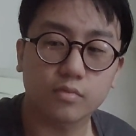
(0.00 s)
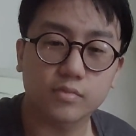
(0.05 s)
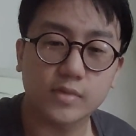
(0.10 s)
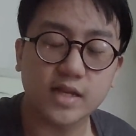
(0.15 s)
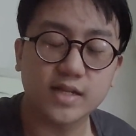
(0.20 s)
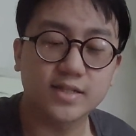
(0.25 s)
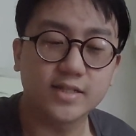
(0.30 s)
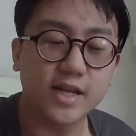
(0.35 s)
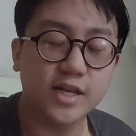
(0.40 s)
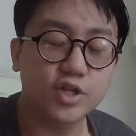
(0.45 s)

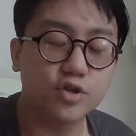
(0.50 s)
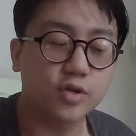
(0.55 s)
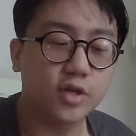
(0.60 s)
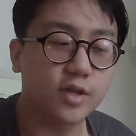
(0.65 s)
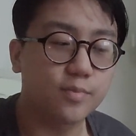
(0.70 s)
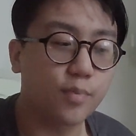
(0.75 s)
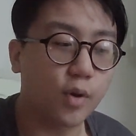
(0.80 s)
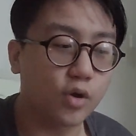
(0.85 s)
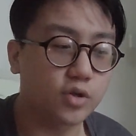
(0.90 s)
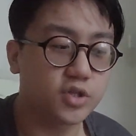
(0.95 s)
That's literally
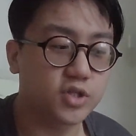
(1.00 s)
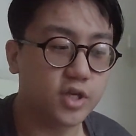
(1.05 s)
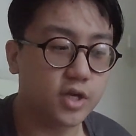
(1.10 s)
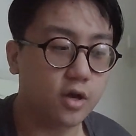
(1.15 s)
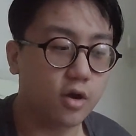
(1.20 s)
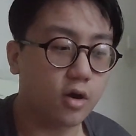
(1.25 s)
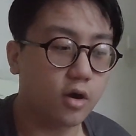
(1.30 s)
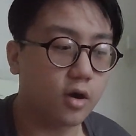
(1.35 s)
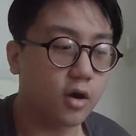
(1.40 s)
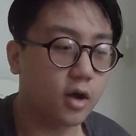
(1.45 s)
Ponzi
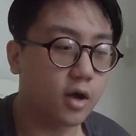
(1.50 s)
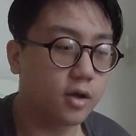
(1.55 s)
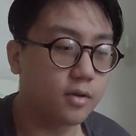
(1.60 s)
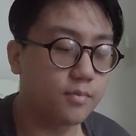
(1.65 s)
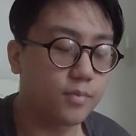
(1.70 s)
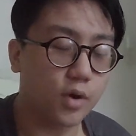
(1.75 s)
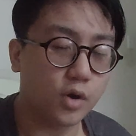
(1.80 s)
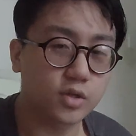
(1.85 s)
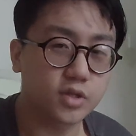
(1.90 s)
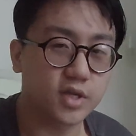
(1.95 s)
and
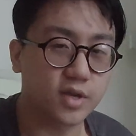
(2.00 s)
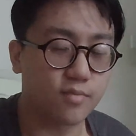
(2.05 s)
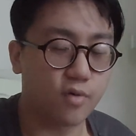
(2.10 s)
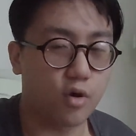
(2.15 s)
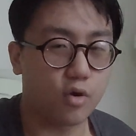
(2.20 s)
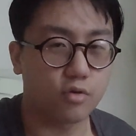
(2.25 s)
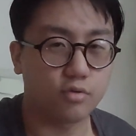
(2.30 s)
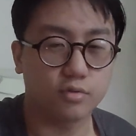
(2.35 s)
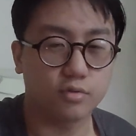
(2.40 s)
Ponzi, bro.